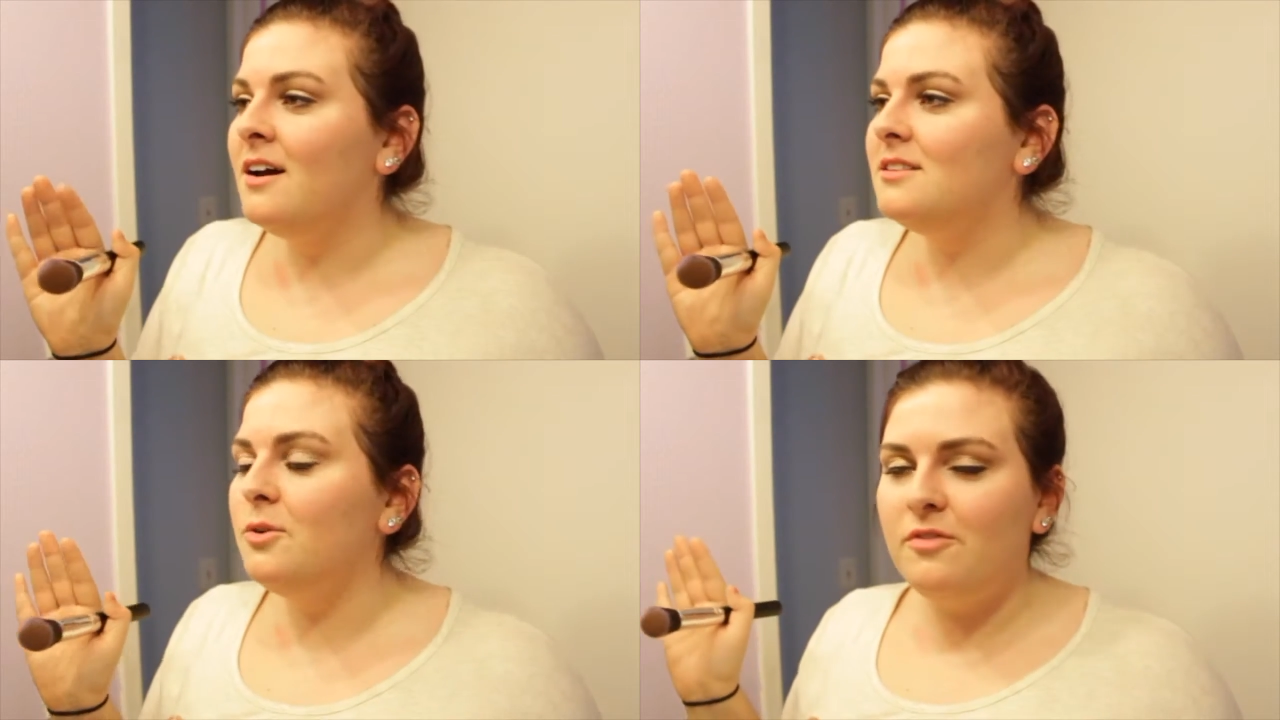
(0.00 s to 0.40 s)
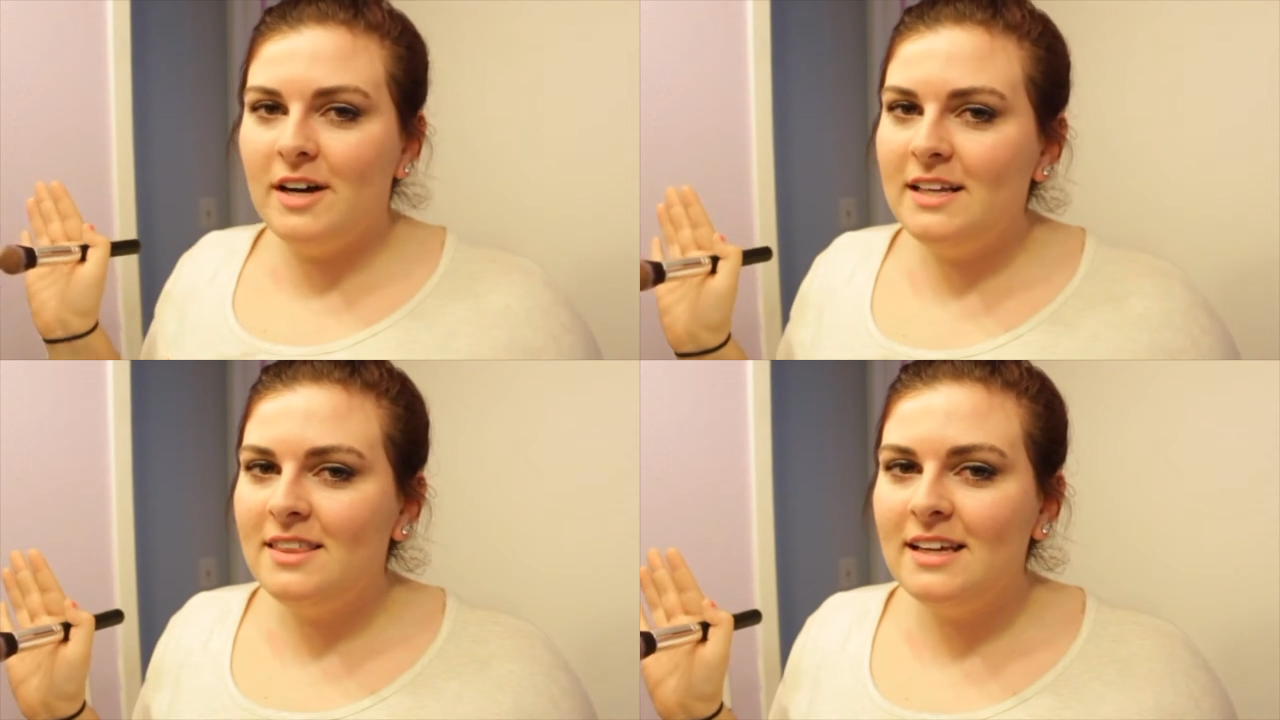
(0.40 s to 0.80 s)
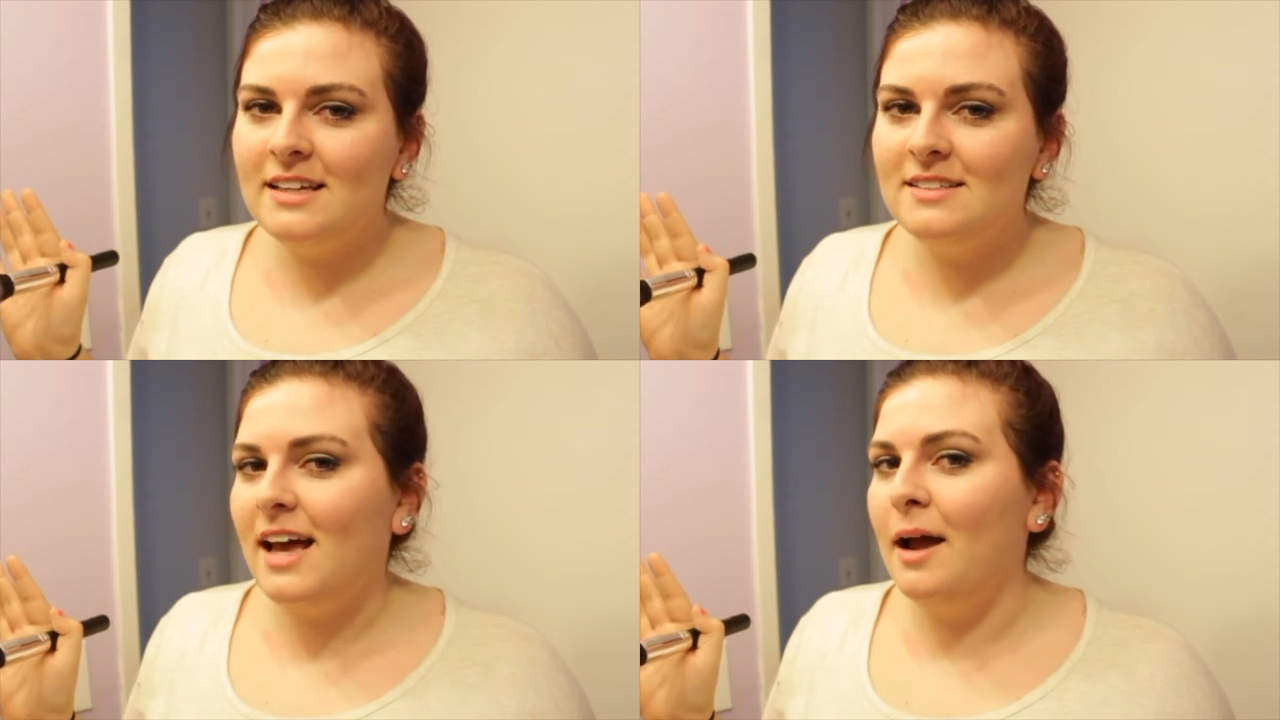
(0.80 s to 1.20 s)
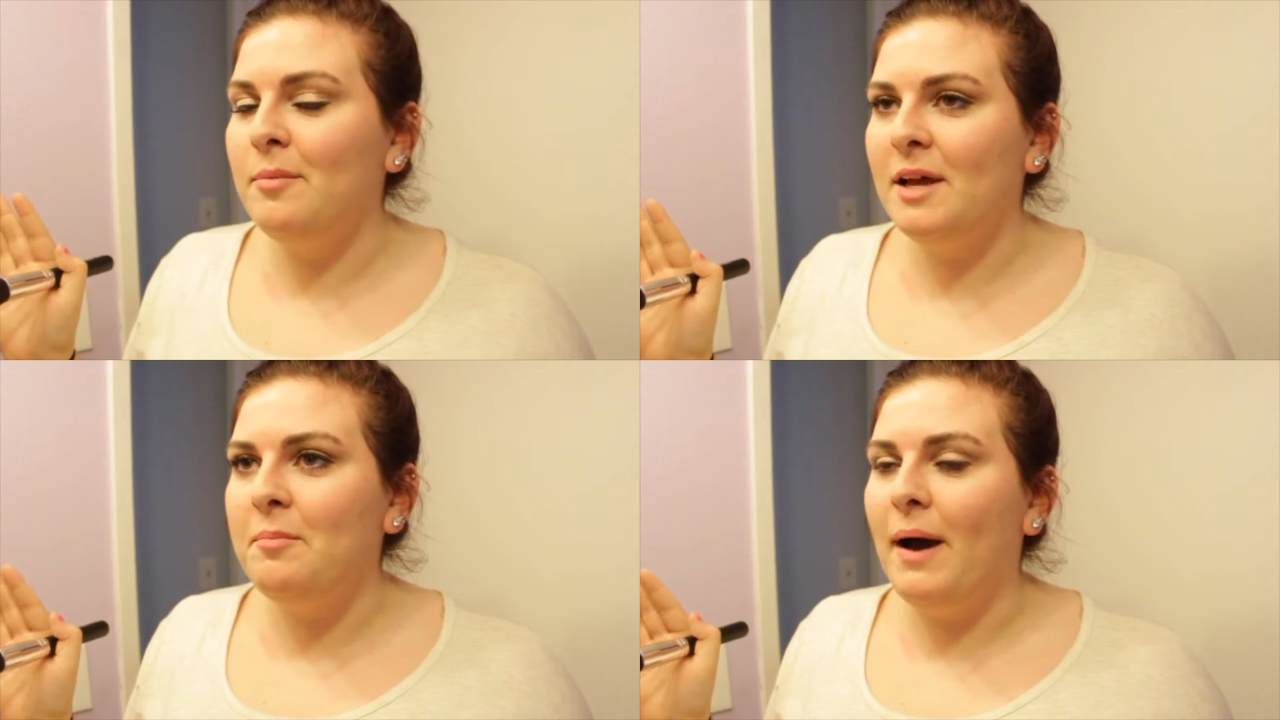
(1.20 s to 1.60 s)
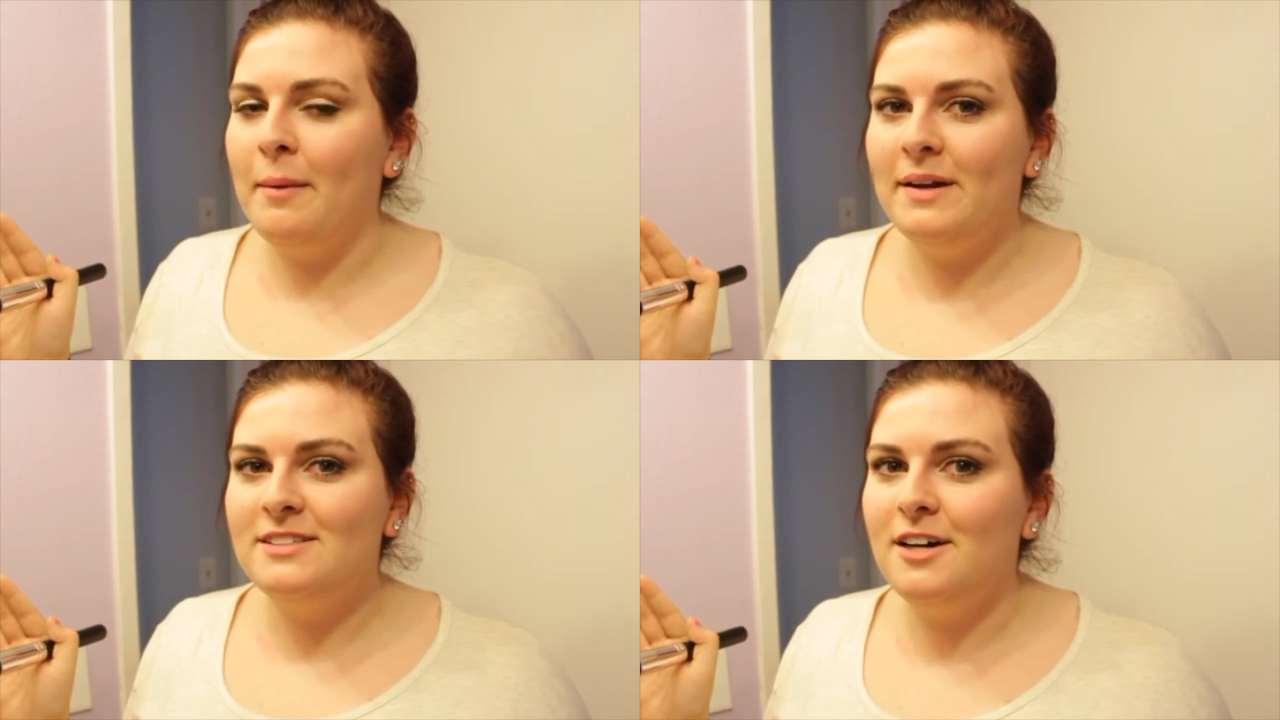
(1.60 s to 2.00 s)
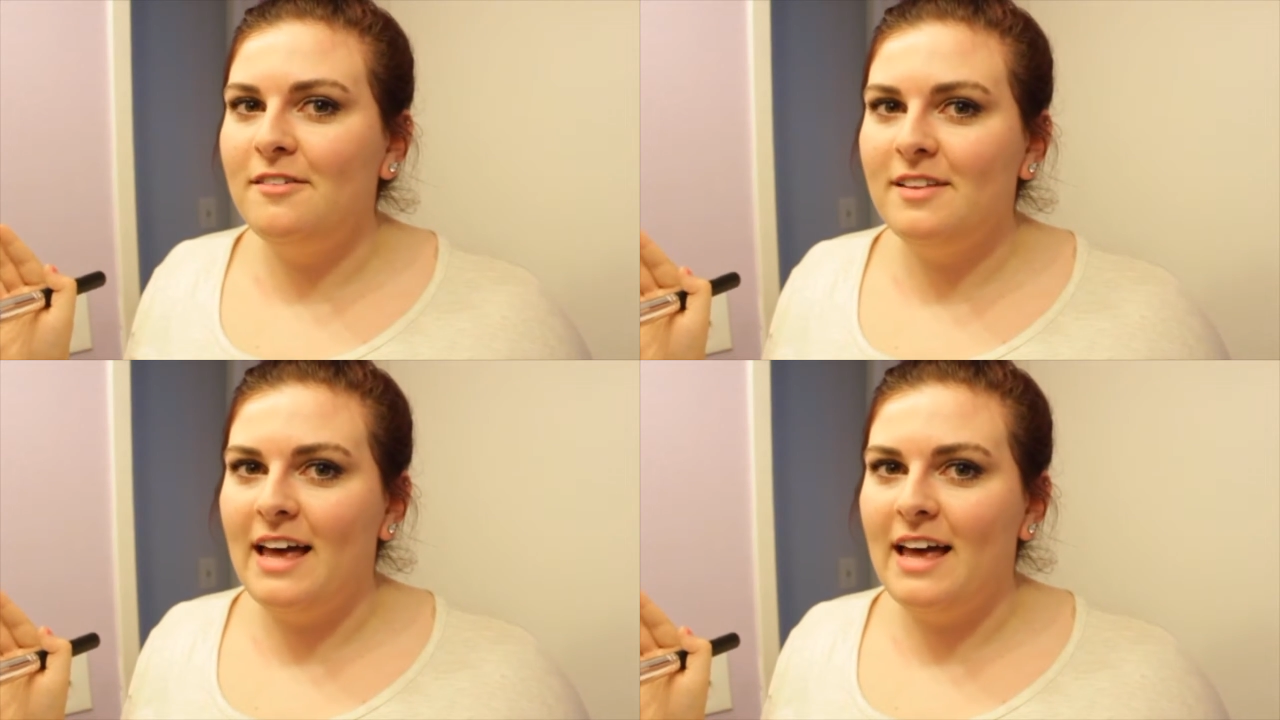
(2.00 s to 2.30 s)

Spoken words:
The funny thing is, I'm like by myself in